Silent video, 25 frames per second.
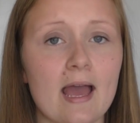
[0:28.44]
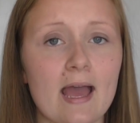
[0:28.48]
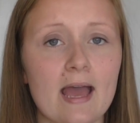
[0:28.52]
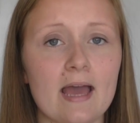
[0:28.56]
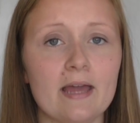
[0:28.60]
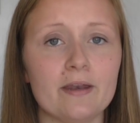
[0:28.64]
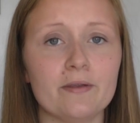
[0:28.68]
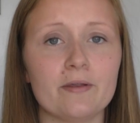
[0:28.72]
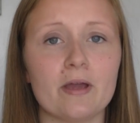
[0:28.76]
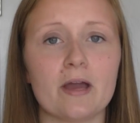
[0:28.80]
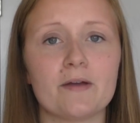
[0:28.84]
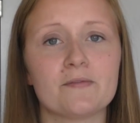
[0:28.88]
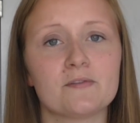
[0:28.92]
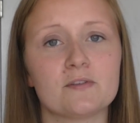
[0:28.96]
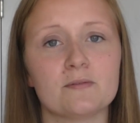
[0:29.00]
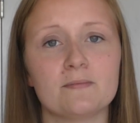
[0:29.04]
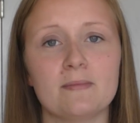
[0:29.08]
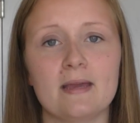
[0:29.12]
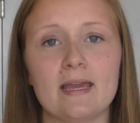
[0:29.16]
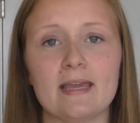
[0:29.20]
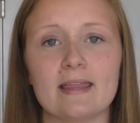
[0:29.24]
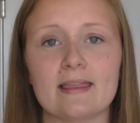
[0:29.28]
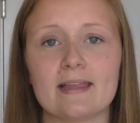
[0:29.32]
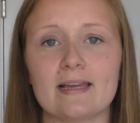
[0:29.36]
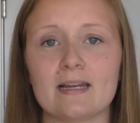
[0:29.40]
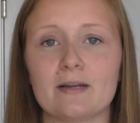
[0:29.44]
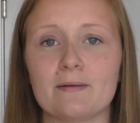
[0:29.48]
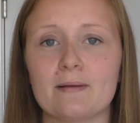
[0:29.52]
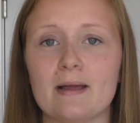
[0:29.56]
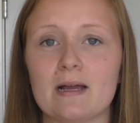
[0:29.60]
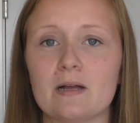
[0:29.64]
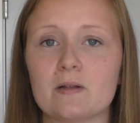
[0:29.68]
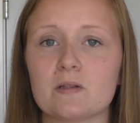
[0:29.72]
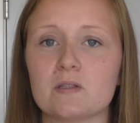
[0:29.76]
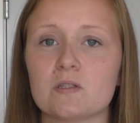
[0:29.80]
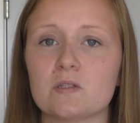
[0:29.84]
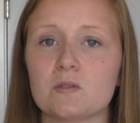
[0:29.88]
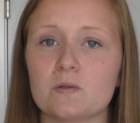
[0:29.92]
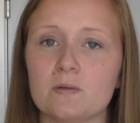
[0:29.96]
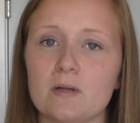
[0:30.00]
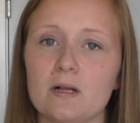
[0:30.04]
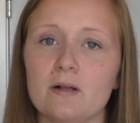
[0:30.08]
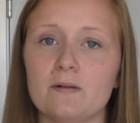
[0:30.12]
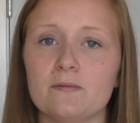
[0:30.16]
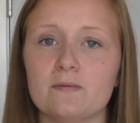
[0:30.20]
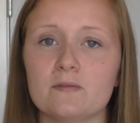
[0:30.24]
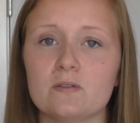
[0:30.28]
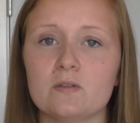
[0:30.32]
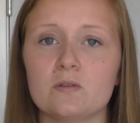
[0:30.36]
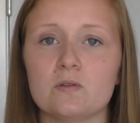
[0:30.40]
and you have to make that around
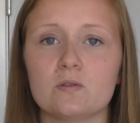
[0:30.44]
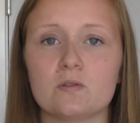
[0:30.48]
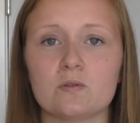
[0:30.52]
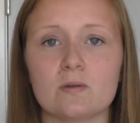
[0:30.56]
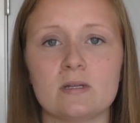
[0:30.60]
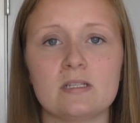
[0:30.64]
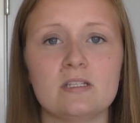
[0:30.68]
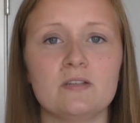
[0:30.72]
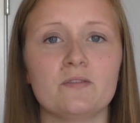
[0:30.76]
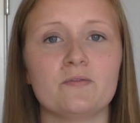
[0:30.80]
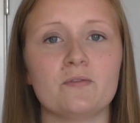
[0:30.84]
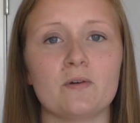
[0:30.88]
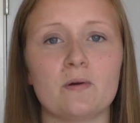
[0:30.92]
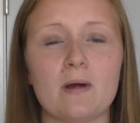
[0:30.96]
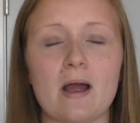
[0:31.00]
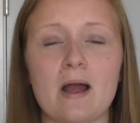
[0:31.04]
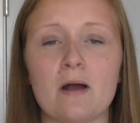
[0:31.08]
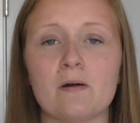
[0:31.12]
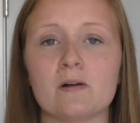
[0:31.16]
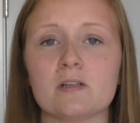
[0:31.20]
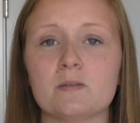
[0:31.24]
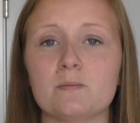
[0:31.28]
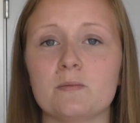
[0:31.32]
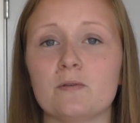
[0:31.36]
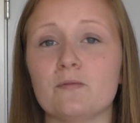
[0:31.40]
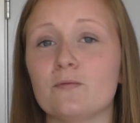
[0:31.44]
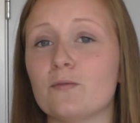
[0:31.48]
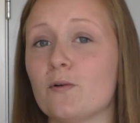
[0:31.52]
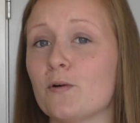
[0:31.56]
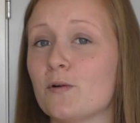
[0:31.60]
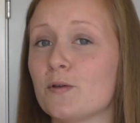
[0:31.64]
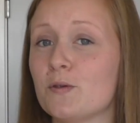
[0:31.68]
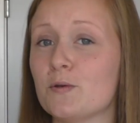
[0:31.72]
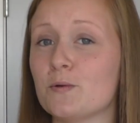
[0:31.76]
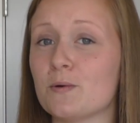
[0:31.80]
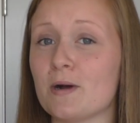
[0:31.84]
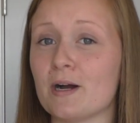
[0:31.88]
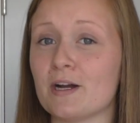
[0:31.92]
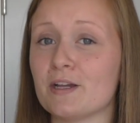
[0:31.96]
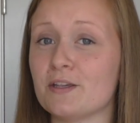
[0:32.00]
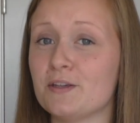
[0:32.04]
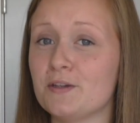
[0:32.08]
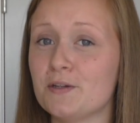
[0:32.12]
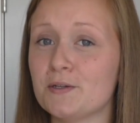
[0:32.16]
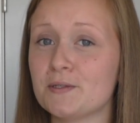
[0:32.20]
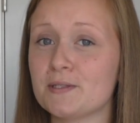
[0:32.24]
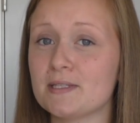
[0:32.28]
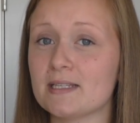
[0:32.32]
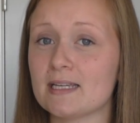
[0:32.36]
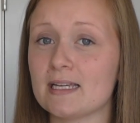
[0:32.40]
12 to 24 hours before you are
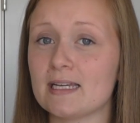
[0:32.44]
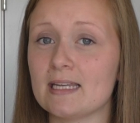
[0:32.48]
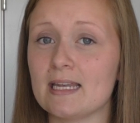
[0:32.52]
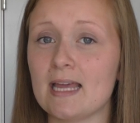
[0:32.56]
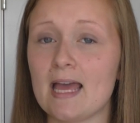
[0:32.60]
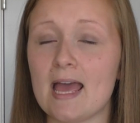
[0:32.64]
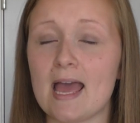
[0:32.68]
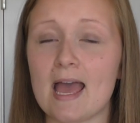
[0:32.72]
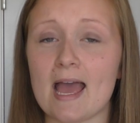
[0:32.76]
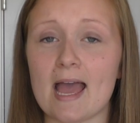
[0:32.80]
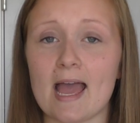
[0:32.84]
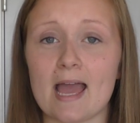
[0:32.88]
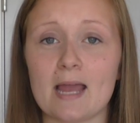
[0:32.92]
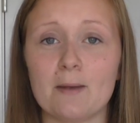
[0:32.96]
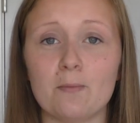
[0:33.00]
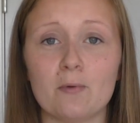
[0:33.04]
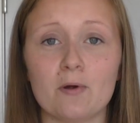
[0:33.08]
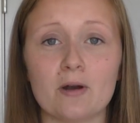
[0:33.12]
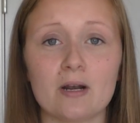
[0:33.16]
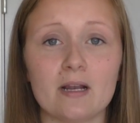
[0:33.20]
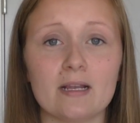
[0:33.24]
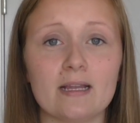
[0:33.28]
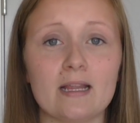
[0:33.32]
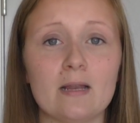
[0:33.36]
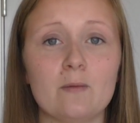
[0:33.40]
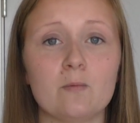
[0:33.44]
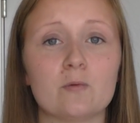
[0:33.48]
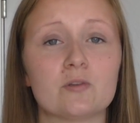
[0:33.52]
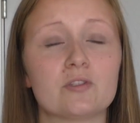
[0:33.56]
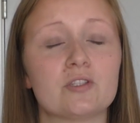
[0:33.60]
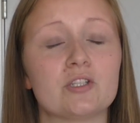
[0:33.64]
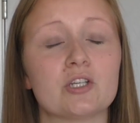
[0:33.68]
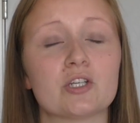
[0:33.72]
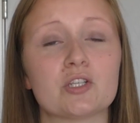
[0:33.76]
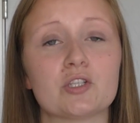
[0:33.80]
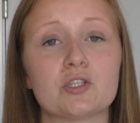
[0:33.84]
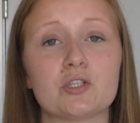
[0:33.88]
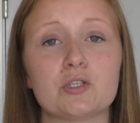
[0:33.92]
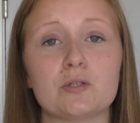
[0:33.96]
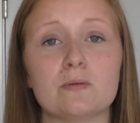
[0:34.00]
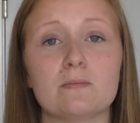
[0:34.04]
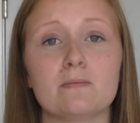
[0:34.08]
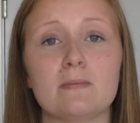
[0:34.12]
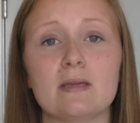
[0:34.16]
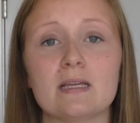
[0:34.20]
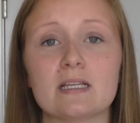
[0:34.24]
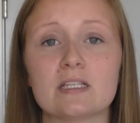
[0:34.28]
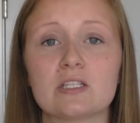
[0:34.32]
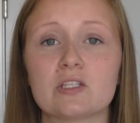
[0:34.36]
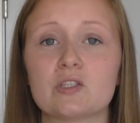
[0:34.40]
using it. And what I did was just to
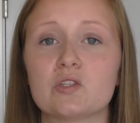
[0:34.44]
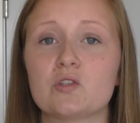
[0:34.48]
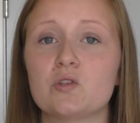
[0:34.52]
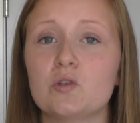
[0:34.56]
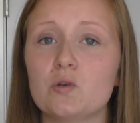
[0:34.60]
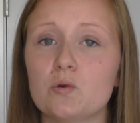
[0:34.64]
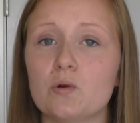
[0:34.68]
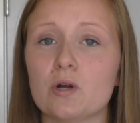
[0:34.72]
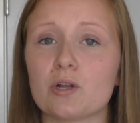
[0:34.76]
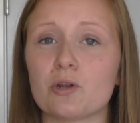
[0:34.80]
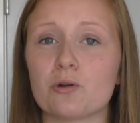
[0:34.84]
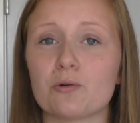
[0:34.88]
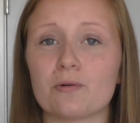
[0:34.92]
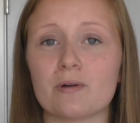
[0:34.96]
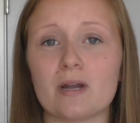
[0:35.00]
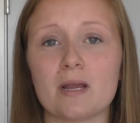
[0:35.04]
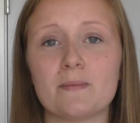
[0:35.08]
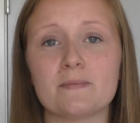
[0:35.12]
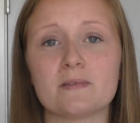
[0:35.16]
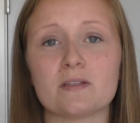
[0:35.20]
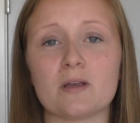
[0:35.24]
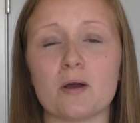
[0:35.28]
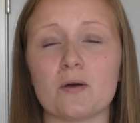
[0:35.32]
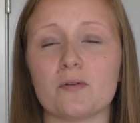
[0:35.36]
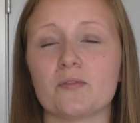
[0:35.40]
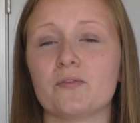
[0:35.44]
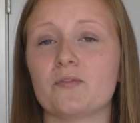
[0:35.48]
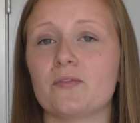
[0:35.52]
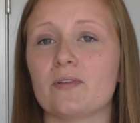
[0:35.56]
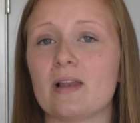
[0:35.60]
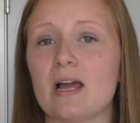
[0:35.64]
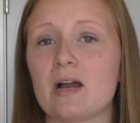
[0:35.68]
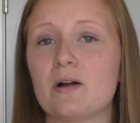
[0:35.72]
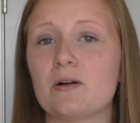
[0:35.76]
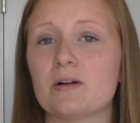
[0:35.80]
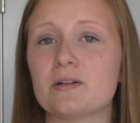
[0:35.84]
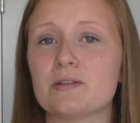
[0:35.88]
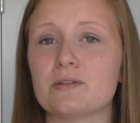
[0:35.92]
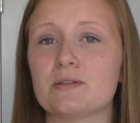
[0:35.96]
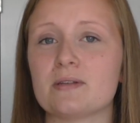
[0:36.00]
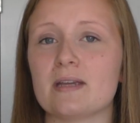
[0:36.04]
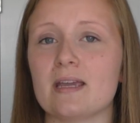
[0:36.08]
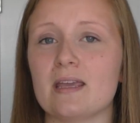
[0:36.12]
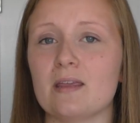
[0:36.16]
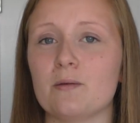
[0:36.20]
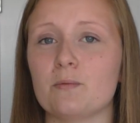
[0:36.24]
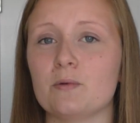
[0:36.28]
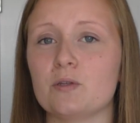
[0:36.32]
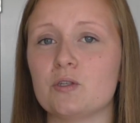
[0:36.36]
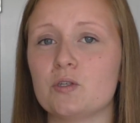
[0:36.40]
mix 200 grams of flour
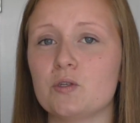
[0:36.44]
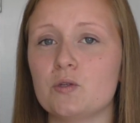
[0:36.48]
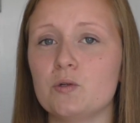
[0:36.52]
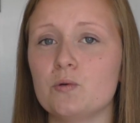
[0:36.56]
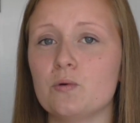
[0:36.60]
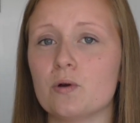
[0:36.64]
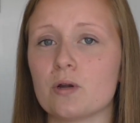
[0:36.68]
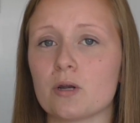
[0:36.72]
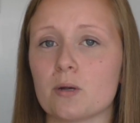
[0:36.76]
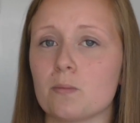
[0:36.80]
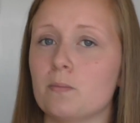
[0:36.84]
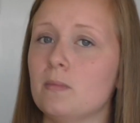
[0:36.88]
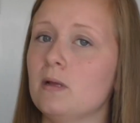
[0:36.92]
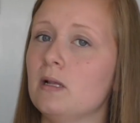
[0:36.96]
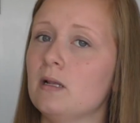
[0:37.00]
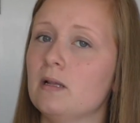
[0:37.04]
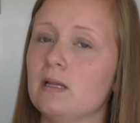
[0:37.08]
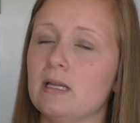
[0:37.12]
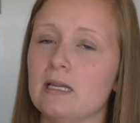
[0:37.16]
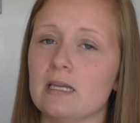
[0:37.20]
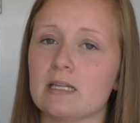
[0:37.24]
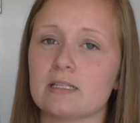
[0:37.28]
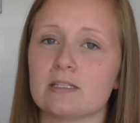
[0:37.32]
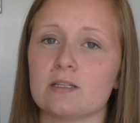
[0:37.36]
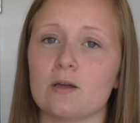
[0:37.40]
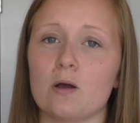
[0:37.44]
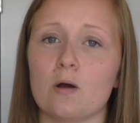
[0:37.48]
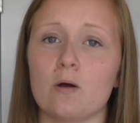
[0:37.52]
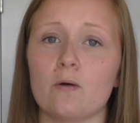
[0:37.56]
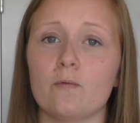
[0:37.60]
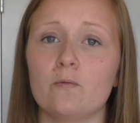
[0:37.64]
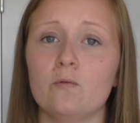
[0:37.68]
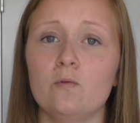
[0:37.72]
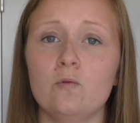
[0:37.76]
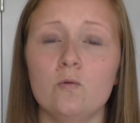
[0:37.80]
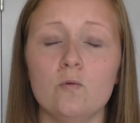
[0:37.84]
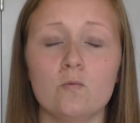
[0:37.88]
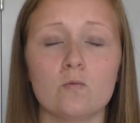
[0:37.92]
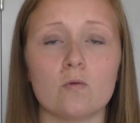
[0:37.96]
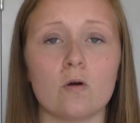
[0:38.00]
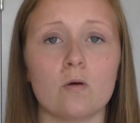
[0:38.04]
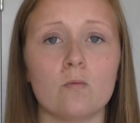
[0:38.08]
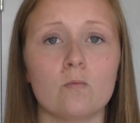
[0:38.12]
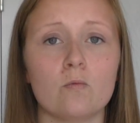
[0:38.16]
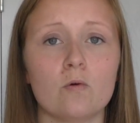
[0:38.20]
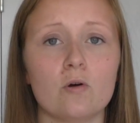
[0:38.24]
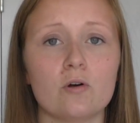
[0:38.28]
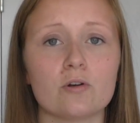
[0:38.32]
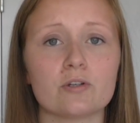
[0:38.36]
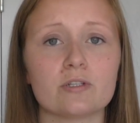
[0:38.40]
together with 200 milliliters of
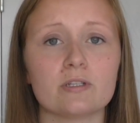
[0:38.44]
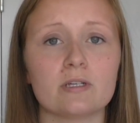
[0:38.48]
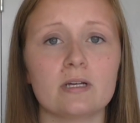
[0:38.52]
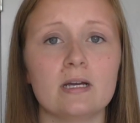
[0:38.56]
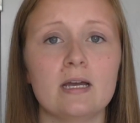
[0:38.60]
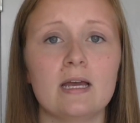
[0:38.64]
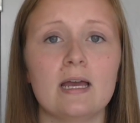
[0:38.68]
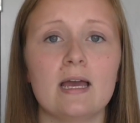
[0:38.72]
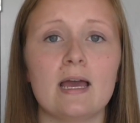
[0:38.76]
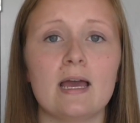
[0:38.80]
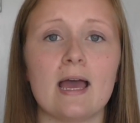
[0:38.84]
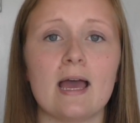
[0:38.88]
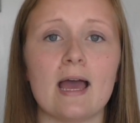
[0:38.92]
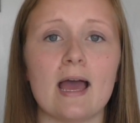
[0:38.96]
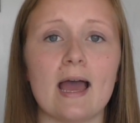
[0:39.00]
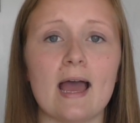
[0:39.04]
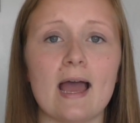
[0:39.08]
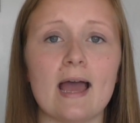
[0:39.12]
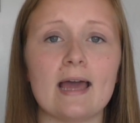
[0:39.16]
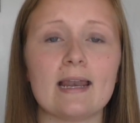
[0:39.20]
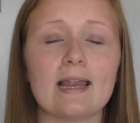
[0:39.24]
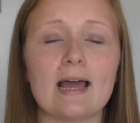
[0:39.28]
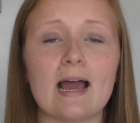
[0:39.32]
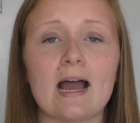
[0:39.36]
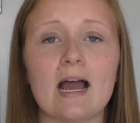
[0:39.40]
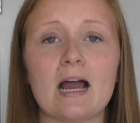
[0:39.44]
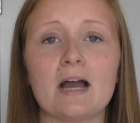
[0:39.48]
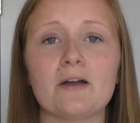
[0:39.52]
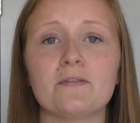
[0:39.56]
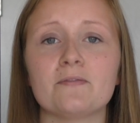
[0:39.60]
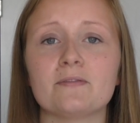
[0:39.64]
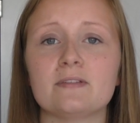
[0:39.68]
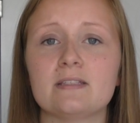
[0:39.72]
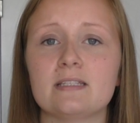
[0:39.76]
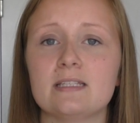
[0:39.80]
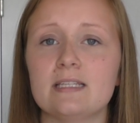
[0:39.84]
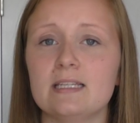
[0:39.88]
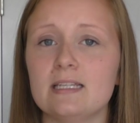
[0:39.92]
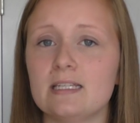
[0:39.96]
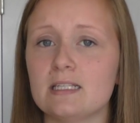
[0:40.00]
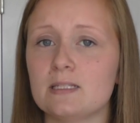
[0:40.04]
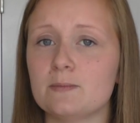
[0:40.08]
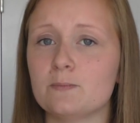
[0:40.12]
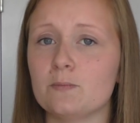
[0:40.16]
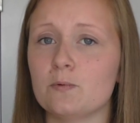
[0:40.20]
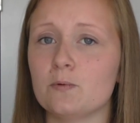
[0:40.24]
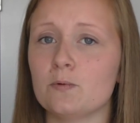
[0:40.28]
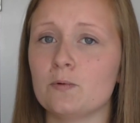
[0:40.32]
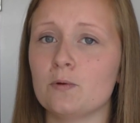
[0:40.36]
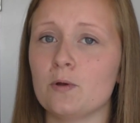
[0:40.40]
lukewarm water and a half
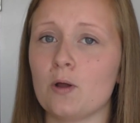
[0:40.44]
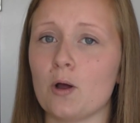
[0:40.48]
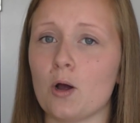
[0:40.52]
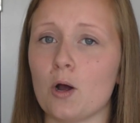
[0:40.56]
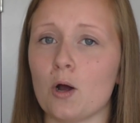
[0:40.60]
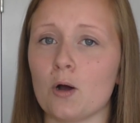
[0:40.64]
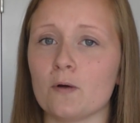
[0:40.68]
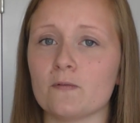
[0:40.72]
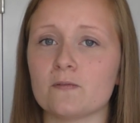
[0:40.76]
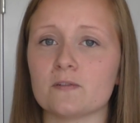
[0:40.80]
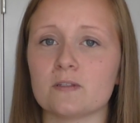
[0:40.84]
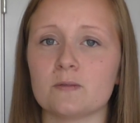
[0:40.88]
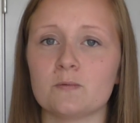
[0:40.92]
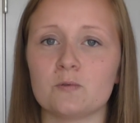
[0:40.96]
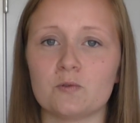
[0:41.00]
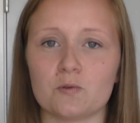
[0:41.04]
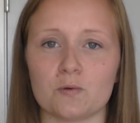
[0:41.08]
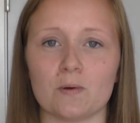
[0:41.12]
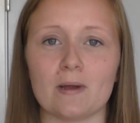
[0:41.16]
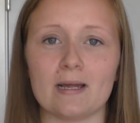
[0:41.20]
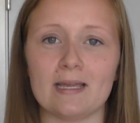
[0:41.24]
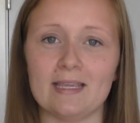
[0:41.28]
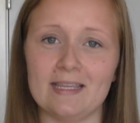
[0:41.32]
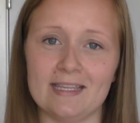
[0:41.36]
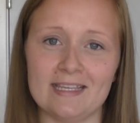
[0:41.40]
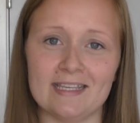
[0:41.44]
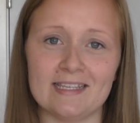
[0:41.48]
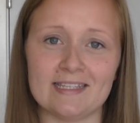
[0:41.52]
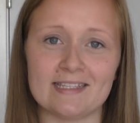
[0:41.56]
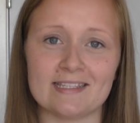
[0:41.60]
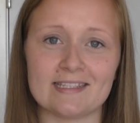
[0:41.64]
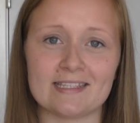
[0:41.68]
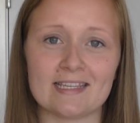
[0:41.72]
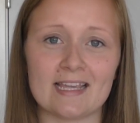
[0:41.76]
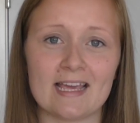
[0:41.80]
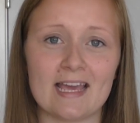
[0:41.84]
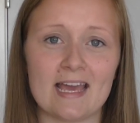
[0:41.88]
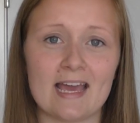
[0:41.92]
teaspoon of some dry yeast.